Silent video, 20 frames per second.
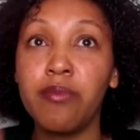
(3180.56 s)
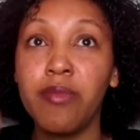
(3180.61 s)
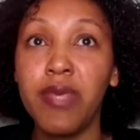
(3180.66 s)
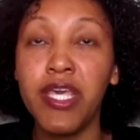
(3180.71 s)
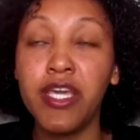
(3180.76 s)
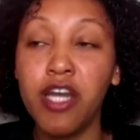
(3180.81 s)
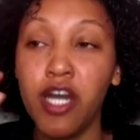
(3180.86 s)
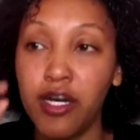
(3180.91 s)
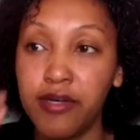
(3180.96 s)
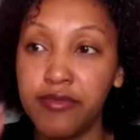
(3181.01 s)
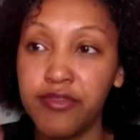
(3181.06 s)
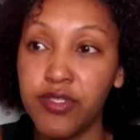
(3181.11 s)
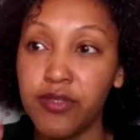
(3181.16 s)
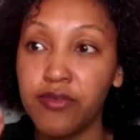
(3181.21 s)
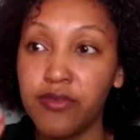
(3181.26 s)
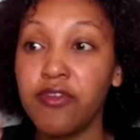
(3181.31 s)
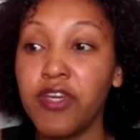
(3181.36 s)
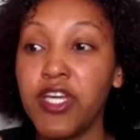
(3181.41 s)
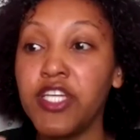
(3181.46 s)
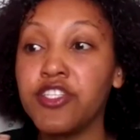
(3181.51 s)
and make
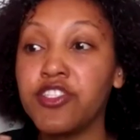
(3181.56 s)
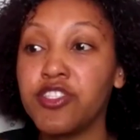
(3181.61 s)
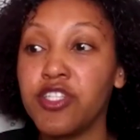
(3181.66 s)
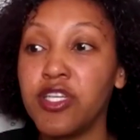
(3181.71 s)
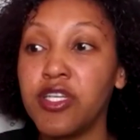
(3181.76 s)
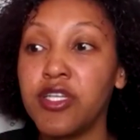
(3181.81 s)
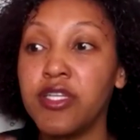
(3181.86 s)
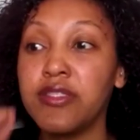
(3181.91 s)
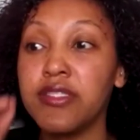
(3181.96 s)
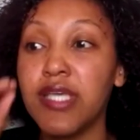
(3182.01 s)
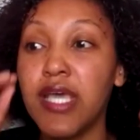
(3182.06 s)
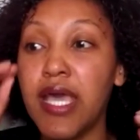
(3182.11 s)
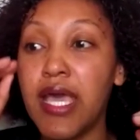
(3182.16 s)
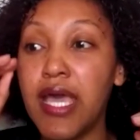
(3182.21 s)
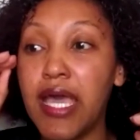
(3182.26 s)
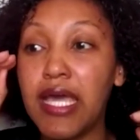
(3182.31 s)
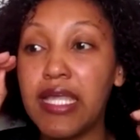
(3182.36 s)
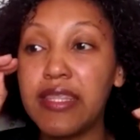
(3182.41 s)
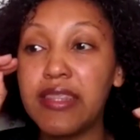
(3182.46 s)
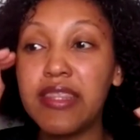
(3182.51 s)
observations,
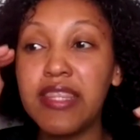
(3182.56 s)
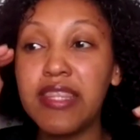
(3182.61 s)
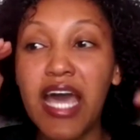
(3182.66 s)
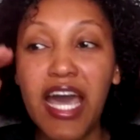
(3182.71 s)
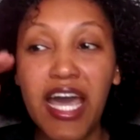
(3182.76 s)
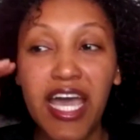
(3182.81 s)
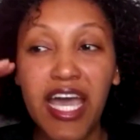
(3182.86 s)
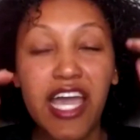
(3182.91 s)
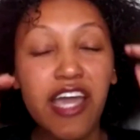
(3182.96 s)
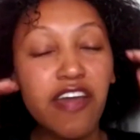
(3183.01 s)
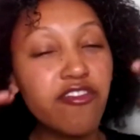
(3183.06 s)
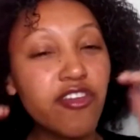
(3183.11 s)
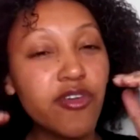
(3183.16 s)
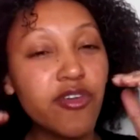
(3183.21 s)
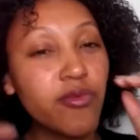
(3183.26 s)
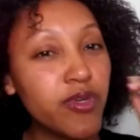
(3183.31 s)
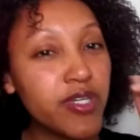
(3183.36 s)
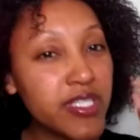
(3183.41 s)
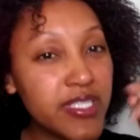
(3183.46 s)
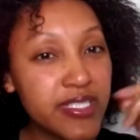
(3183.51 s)
not
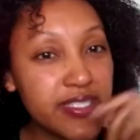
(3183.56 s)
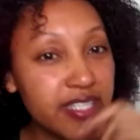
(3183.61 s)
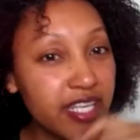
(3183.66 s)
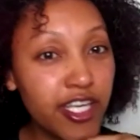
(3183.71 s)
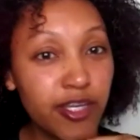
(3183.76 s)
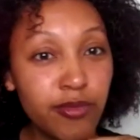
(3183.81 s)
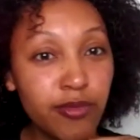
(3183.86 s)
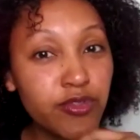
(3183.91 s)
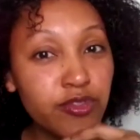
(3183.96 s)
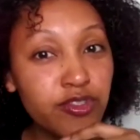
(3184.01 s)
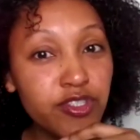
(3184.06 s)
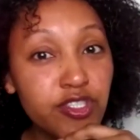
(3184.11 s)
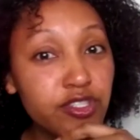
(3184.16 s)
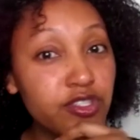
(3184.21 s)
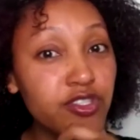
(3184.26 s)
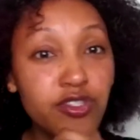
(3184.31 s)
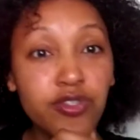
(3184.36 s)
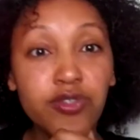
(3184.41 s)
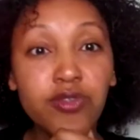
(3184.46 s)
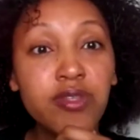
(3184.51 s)
everyone is able
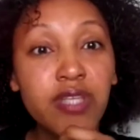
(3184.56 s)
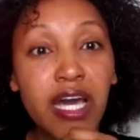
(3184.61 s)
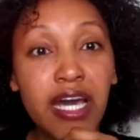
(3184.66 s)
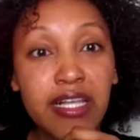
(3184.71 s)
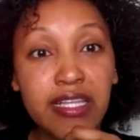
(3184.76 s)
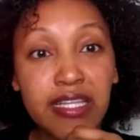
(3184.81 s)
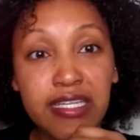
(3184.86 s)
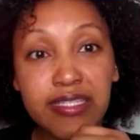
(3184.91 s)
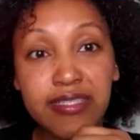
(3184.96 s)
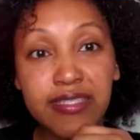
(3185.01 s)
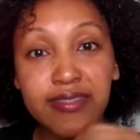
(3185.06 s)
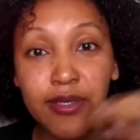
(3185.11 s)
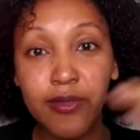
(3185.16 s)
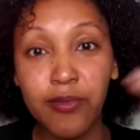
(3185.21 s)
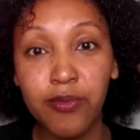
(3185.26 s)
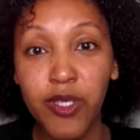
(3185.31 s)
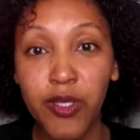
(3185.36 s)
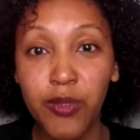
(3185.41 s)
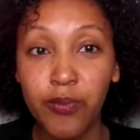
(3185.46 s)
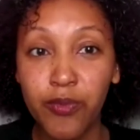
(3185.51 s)
to do that. Like
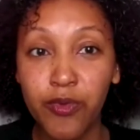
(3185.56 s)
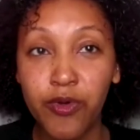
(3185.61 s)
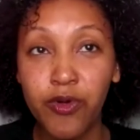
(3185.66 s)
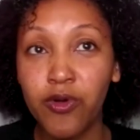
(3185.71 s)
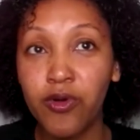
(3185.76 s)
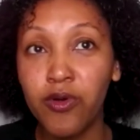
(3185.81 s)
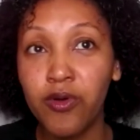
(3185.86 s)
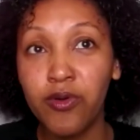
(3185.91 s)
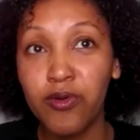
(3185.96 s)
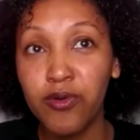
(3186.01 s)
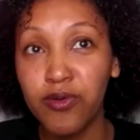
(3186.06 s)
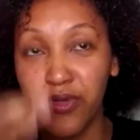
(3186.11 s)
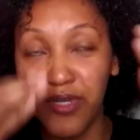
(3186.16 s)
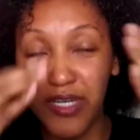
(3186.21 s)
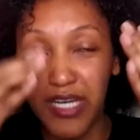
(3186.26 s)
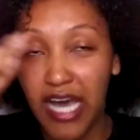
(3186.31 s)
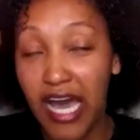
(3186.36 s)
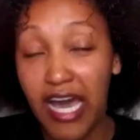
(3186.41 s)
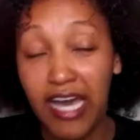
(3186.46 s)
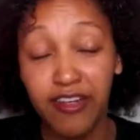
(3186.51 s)
some people,
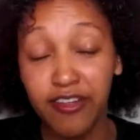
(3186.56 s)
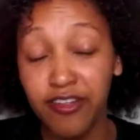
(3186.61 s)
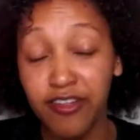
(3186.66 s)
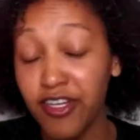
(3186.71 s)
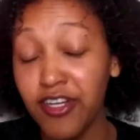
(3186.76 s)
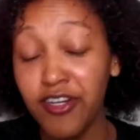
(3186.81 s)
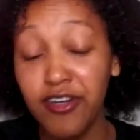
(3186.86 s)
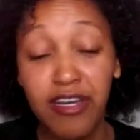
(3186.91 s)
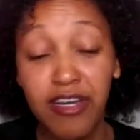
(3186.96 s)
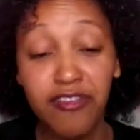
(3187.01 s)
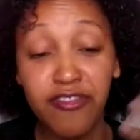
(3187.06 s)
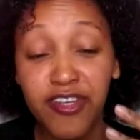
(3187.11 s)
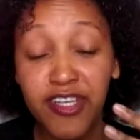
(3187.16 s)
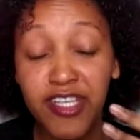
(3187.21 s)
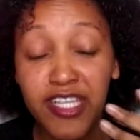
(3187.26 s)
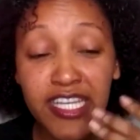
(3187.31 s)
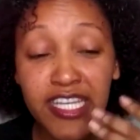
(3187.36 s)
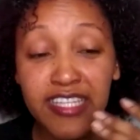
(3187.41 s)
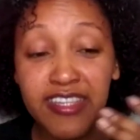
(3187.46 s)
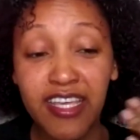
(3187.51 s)
I don't know, I
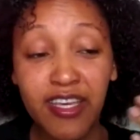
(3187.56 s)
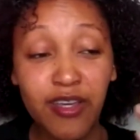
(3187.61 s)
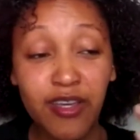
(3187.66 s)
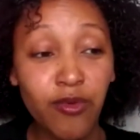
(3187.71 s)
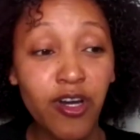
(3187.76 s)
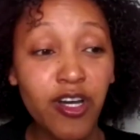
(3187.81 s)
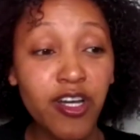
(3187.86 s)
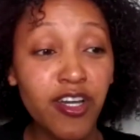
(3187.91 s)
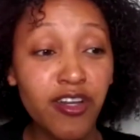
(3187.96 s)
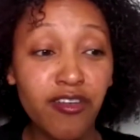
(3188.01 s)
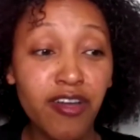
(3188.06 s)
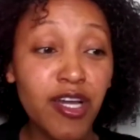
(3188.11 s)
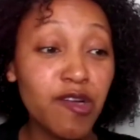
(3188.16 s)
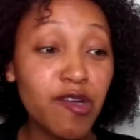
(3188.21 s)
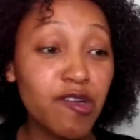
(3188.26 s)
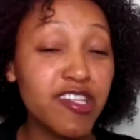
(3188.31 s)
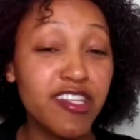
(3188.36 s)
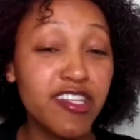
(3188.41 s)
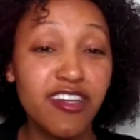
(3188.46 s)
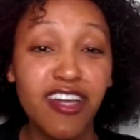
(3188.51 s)
feel like they walk
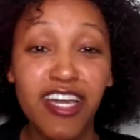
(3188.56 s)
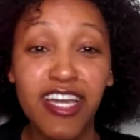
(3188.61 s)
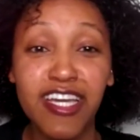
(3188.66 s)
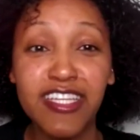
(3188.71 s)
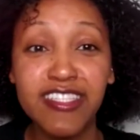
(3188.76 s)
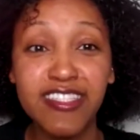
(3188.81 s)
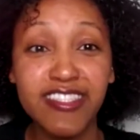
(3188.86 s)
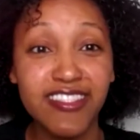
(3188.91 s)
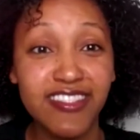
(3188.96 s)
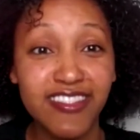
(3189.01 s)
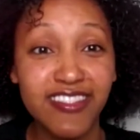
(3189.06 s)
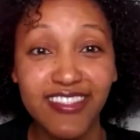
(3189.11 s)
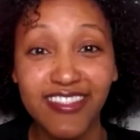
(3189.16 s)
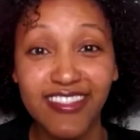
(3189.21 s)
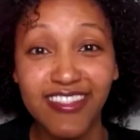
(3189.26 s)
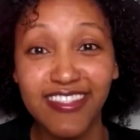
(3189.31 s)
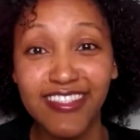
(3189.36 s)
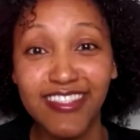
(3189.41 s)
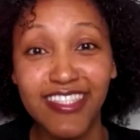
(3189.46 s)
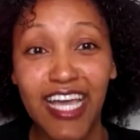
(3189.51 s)
around with their heads
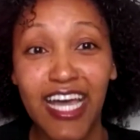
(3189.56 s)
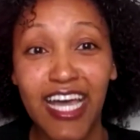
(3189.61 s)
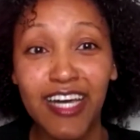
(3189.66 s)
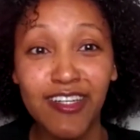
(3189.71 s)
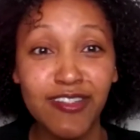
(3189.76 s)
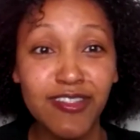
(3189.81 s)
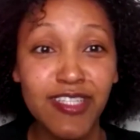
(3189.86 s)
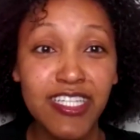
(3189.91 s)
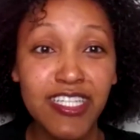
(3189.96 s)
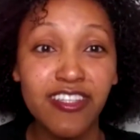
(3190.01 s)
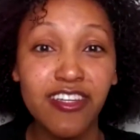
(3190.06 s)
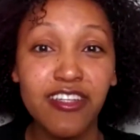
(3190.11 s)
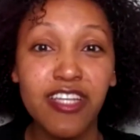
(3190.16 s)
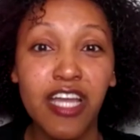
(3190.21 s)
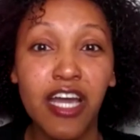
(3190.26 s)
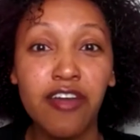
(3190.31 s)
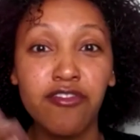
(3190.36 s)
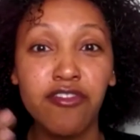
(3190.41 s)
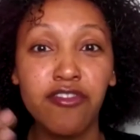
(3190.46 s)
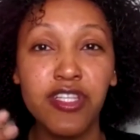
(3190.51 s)
down and they're
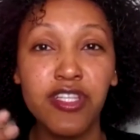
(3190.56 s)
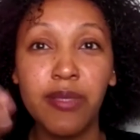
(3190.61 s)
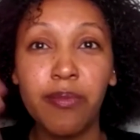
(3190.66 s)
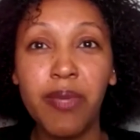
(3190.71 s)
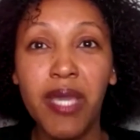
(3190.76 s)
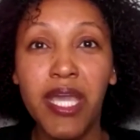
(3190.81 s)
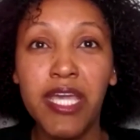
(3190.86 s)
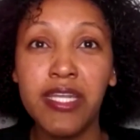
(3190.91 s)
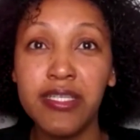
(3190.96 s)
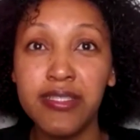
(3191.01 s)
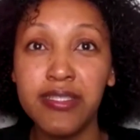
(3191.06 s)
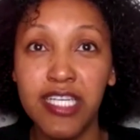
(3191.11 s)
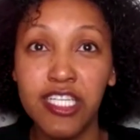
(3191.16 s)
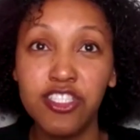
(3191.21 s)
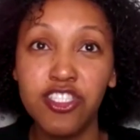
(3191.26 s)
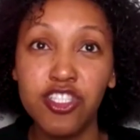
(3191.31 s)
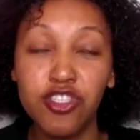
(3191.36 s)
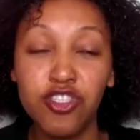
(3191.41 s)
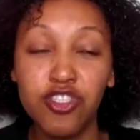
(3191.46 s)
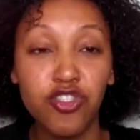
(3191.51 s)
not really paying
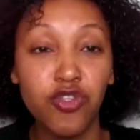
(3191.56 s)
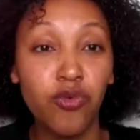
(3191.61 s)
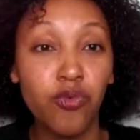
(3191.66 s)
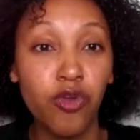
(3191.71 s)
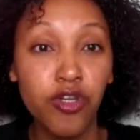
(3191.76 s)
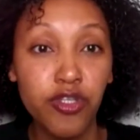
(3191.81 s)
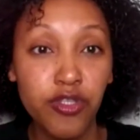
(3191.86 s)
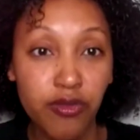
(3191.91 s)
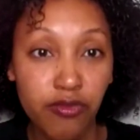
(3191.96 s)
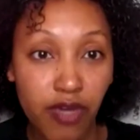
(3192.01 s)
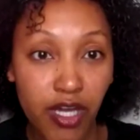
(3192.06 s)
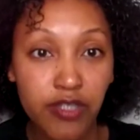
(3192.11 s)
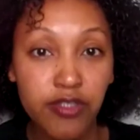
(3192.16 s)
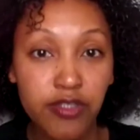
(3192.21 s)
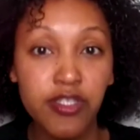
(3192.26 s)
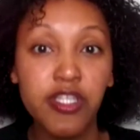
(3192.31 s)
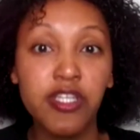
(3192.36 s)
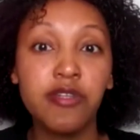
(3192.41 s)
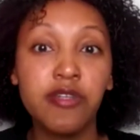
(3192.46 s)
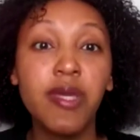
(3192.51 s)
attention to the world
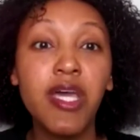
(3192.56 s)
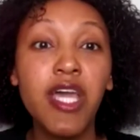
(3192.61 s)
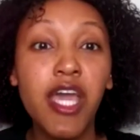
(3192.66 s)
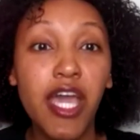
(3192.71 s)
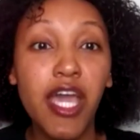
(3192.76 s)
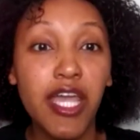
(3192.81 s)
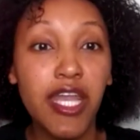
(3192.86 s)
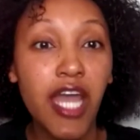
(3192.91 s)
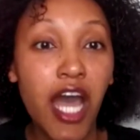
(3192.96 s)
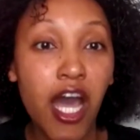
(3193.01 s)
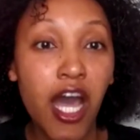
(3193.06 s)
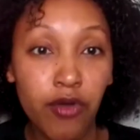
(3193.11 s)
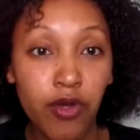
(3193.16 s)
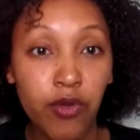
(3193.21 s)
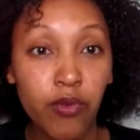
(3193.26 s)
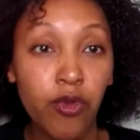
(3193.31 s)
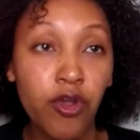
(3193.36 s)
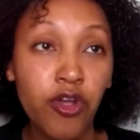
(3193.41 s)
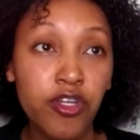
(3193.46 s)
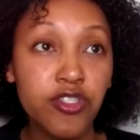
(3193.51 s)
around them and how
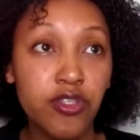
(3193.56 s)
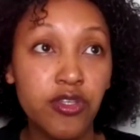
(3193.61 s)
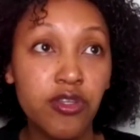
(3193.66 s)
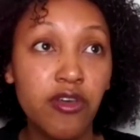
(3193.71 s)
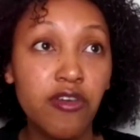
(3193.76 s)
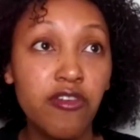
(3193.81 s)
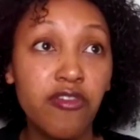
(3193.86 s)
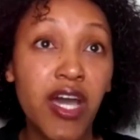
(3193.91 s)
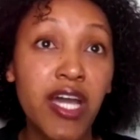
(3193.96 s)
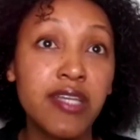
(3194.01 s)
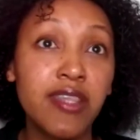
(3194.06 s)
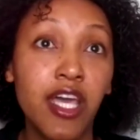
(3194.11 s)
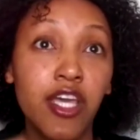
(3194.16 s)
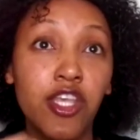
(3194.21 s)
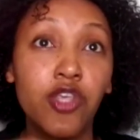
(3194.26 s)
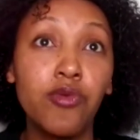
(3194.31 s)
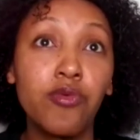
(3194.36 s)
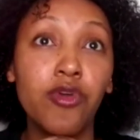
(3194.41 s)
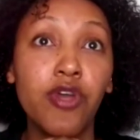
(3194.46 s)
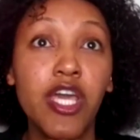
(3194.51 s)
it works. So the fact
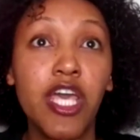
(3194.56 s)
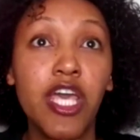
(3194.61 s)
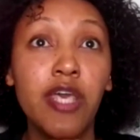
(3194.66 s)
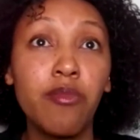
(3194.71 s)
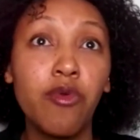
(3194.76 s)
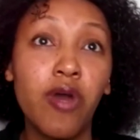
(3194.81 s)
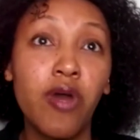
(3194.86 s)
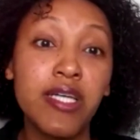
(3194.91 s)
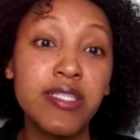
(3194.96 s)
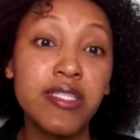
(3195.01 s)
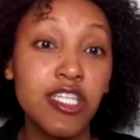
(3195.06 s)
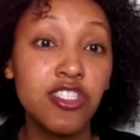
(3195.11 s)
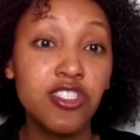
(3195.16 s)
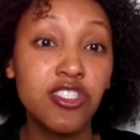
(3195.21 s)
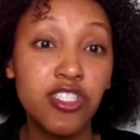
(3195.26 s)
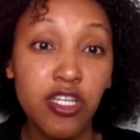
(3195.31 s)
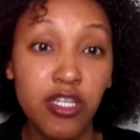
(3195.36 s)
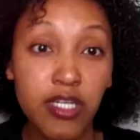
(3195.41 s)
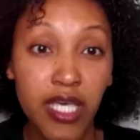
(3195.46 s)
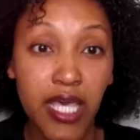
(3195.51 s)
that you were able at
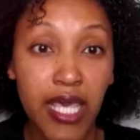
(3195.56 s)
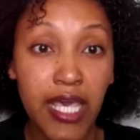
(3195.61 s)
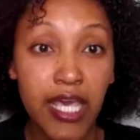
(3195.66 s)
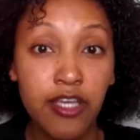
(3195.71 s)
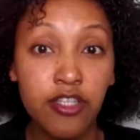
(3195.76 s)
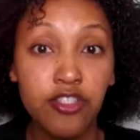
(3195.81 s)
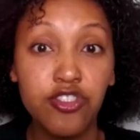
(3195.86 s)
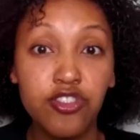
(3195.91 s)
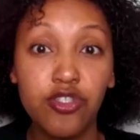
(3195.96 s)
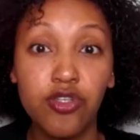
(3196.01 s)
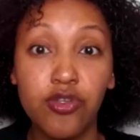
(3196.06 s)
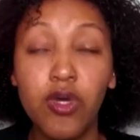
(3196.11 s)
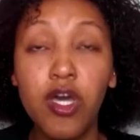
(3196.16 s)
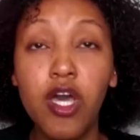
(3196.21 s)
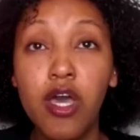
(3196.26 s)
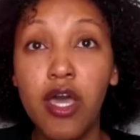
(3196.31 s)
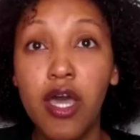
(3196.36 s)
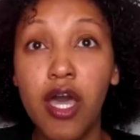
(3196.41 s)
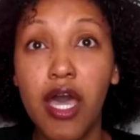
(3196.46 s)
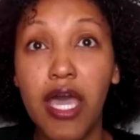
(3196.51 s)
such a young age to
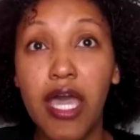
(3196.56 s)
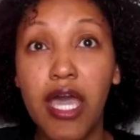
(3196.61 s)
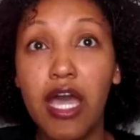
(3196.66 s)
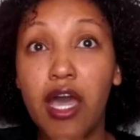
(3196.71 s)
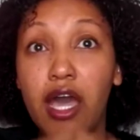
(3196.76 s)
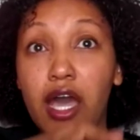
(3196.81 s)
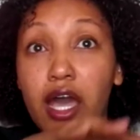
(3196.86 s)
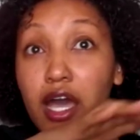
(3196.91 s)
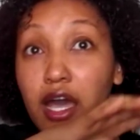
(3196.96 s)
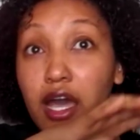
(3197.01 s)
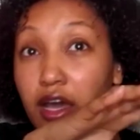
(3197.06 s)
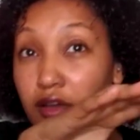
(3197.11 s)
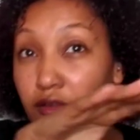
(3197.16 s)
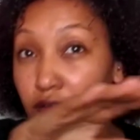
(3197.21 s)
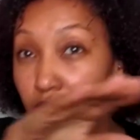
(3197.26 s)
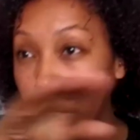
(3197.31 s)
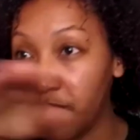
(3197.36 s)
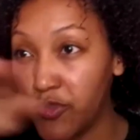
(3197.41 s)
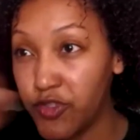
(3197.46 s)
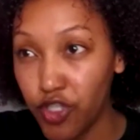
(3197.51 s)

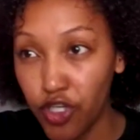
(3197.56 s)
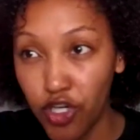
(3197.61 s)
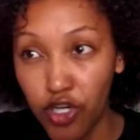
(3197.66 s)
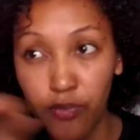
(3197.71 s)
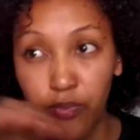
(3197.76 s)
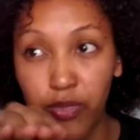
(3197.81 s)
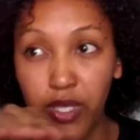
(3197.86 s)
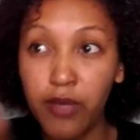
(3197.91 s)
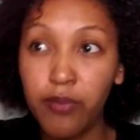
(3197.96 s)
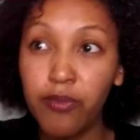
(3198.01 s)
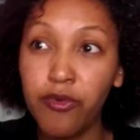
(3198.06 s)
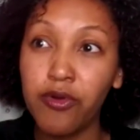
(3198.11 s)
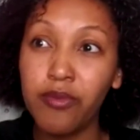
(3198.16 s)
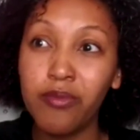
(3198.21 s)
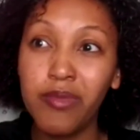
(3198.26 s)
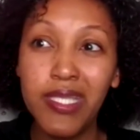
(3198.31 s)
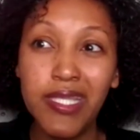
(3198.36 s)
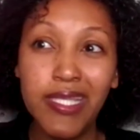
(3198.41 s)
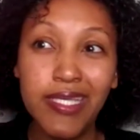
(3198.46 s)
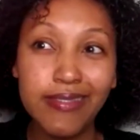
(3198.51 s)
observe people
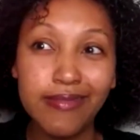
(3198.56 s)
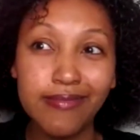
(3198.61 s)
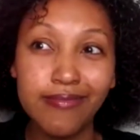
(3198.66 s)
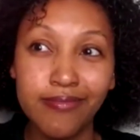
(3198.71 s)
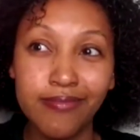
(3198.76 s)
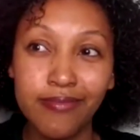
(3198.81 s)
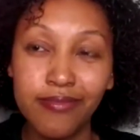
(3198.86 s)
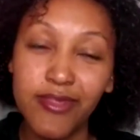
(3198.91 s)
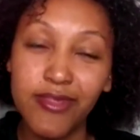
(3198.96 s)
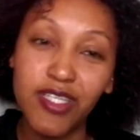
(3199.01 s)
and be like,